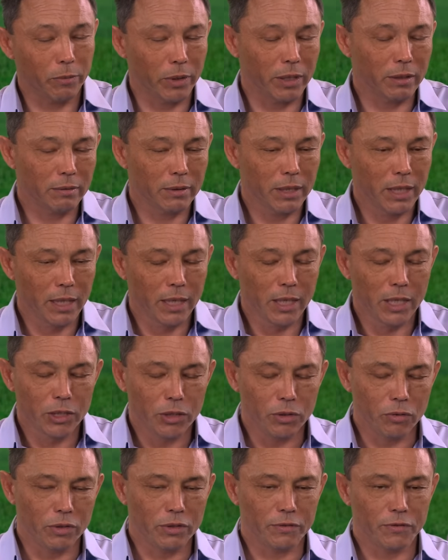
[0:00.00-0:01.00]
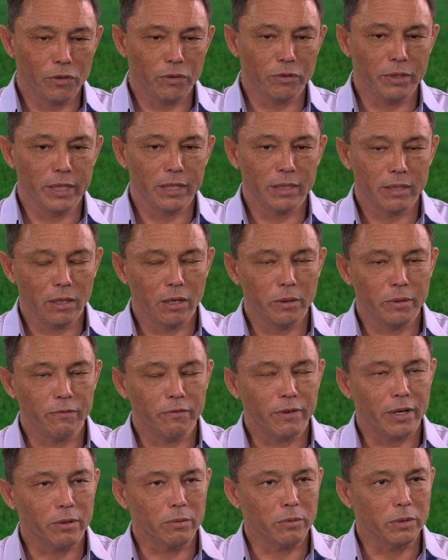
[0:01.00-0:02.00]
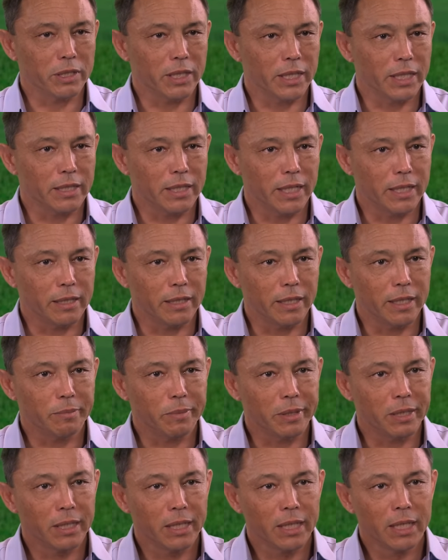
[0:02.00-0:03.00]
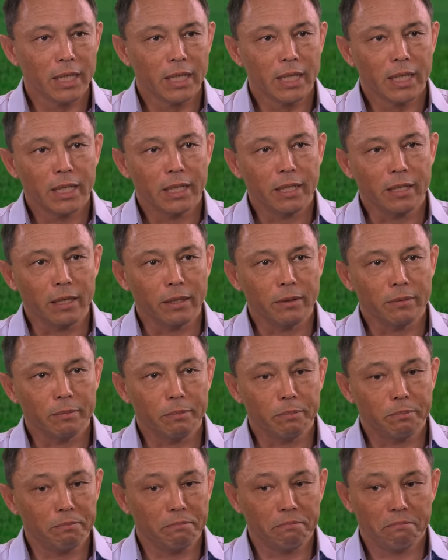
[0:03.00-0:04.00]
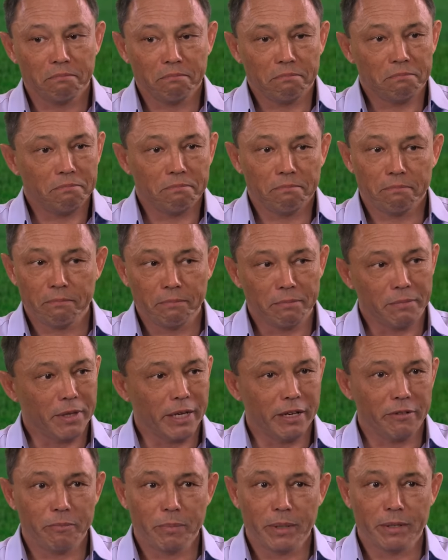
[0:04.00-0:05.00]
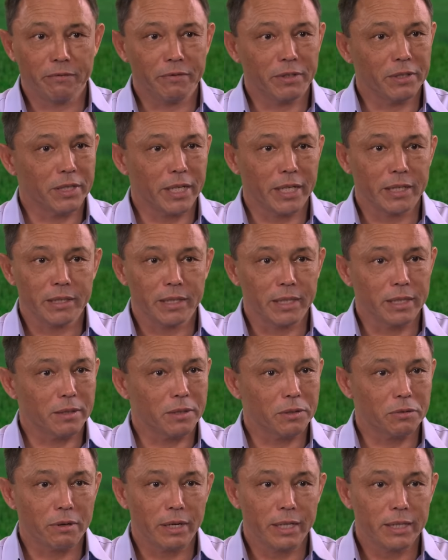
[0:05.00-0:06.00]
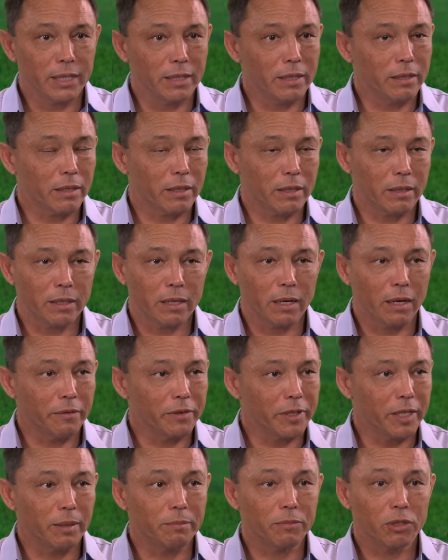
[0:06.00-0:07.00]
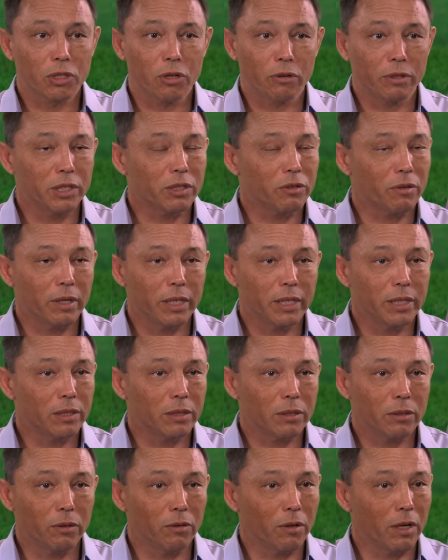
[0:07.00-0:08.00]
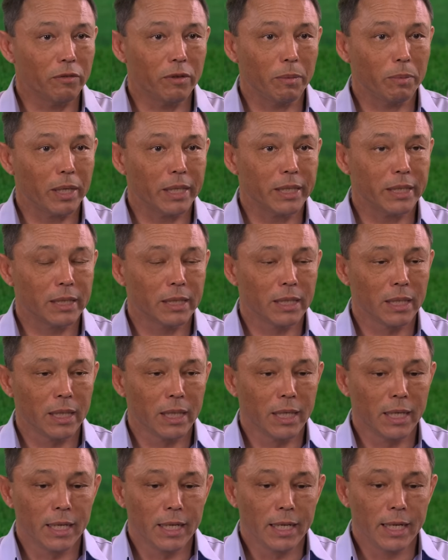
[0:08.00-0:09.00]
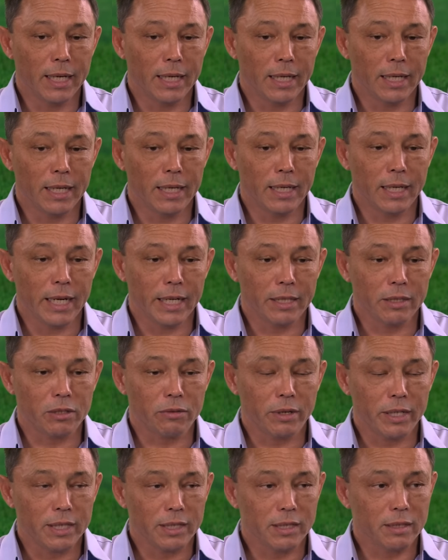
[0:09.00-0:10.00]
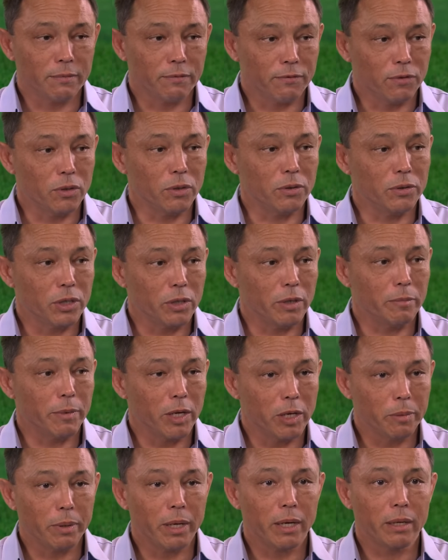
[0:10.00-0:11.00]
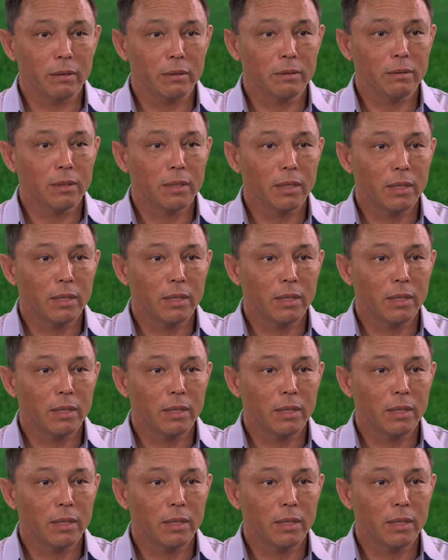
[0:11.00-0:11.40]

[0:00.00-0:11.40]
Well, George Ford is, Owen Farrell will stick his head in there, but, you know, they've been fantastic, created, carving up, scoring tries all over the place, and creating some forwards who are mobile,